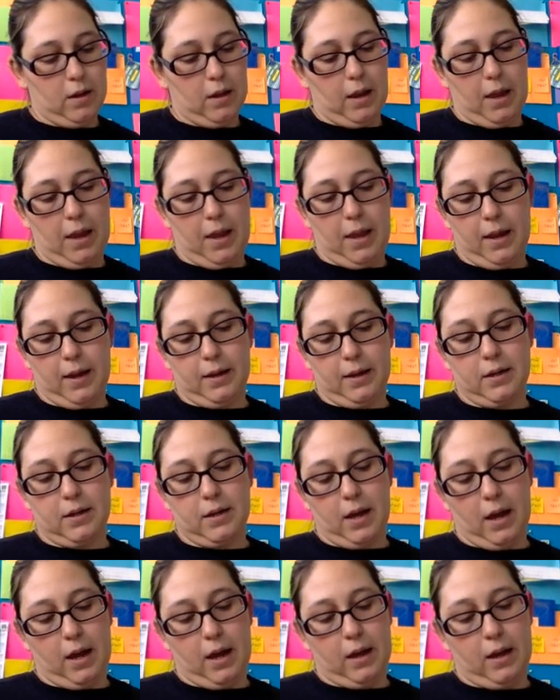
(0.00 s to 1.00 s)
and
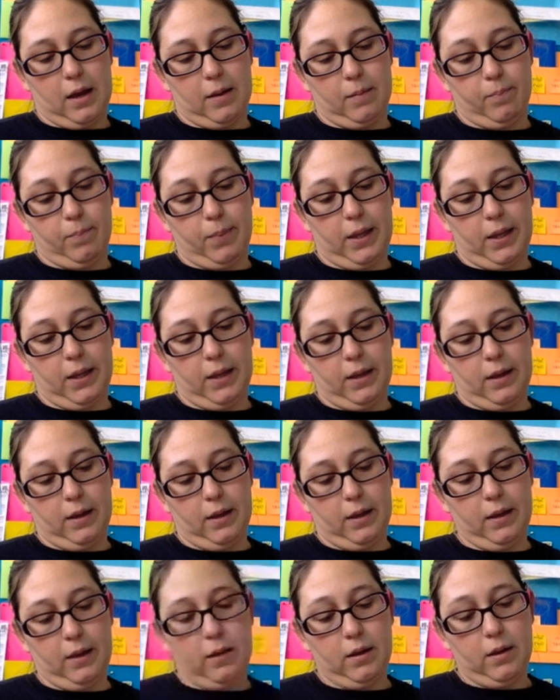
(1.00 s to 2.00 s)

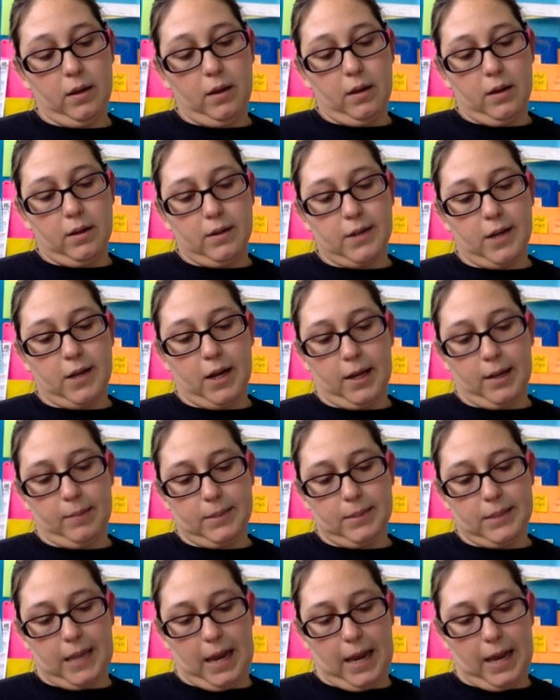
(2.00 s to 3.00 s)
b
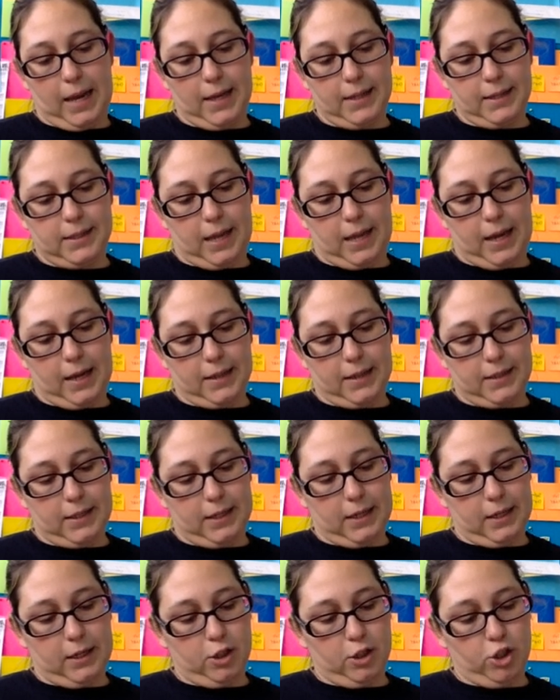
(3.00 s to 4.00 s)
times x, x
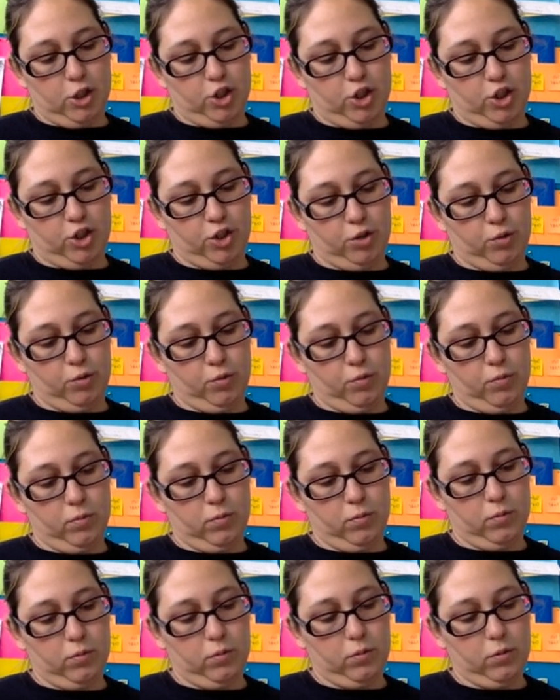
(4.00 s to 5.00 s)
again is 2,
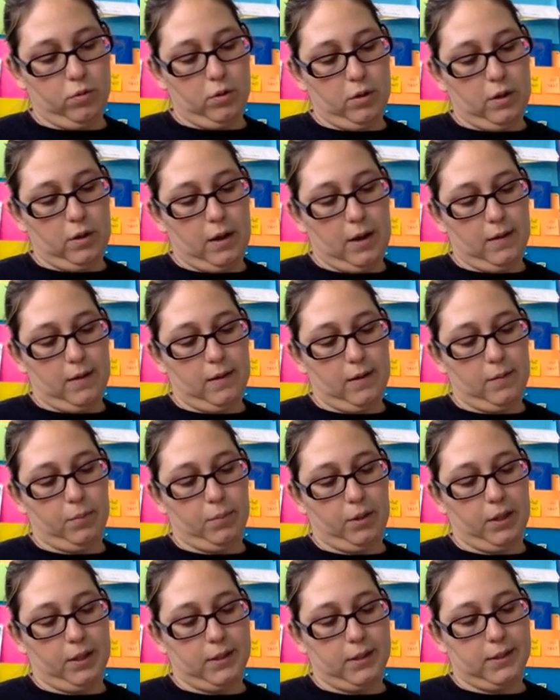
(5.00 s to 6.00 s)
and then
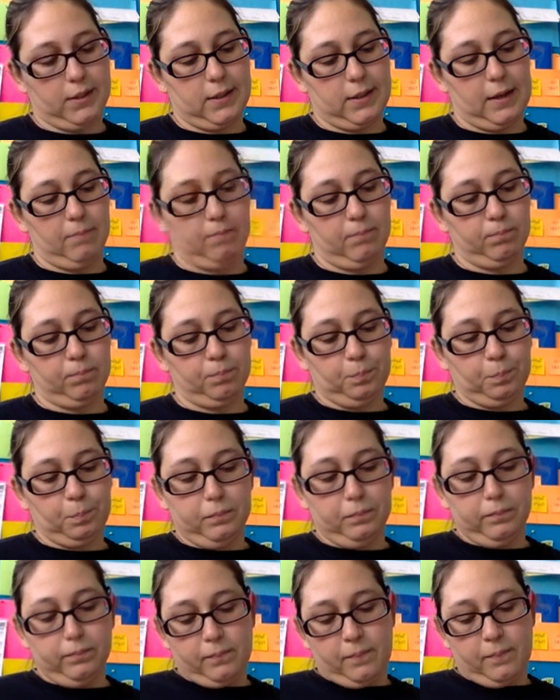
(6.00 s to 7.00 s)
plus c.
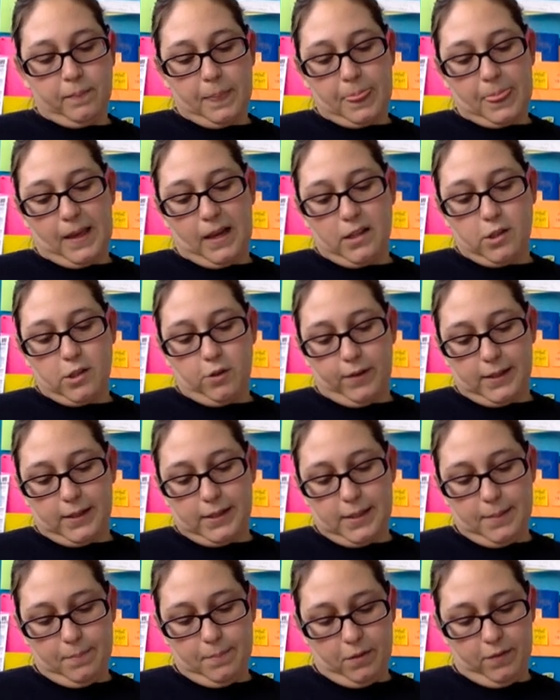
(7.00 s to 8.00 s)
And so if I
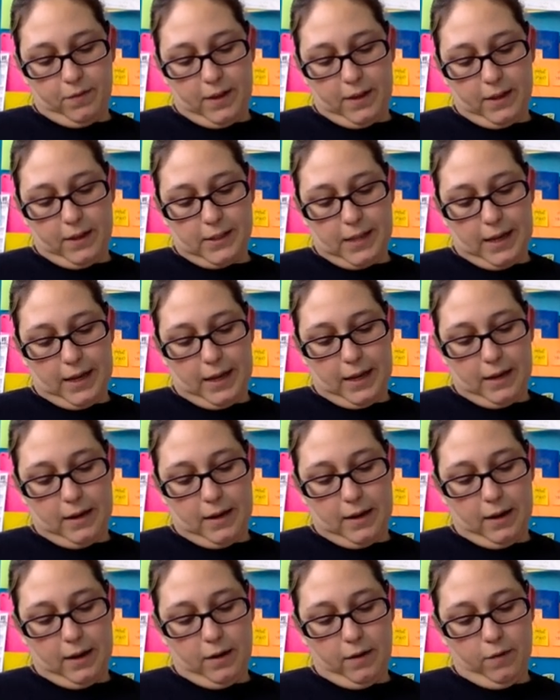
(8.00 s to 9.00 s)
simplify this, I get
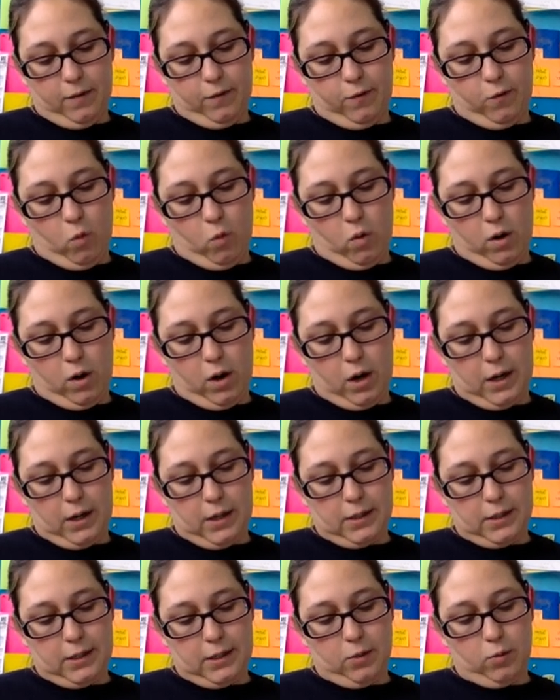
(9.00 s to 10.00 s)
negative 4
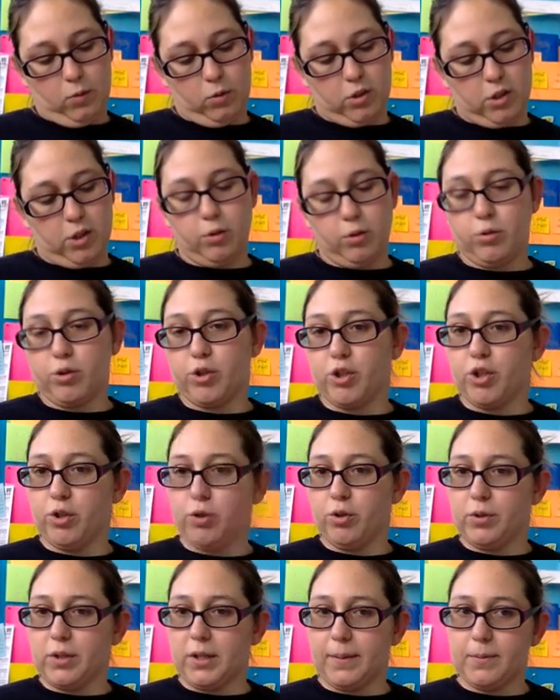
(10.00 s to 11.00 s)
is equal to 2
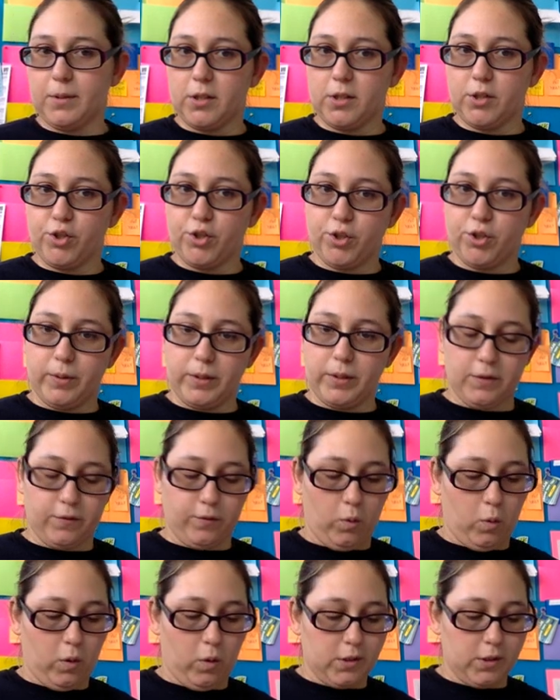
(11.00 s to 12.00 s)
times 2 is
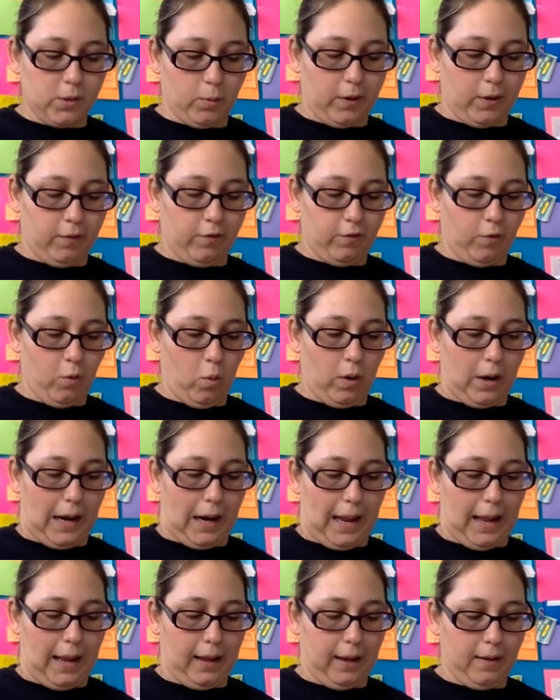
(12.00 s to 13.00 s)
4, so we get
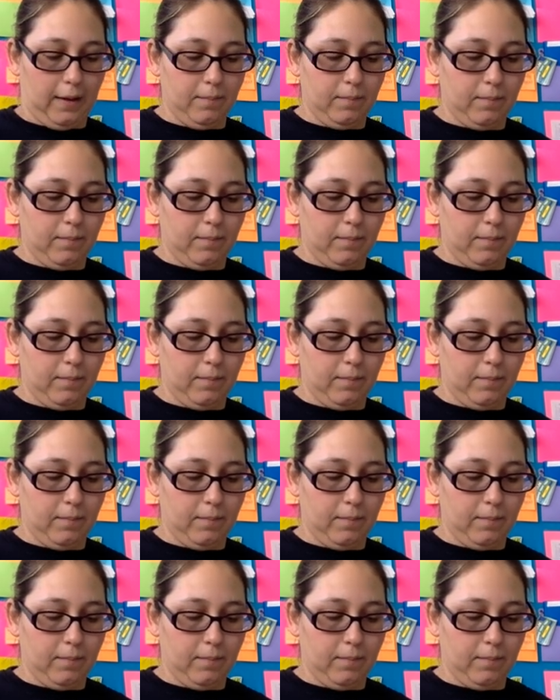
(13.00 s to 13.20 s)
4a,